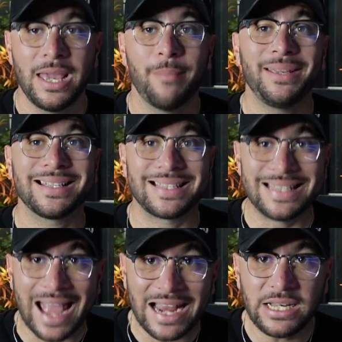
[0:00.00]
Because
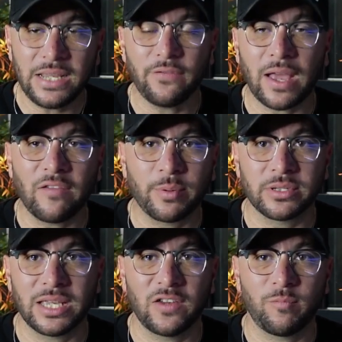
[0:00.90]

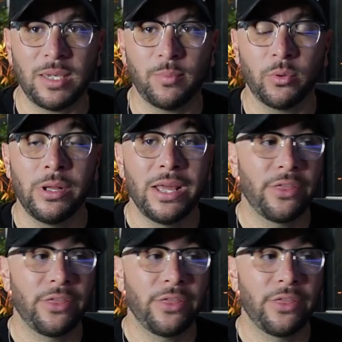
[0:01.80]
95% of people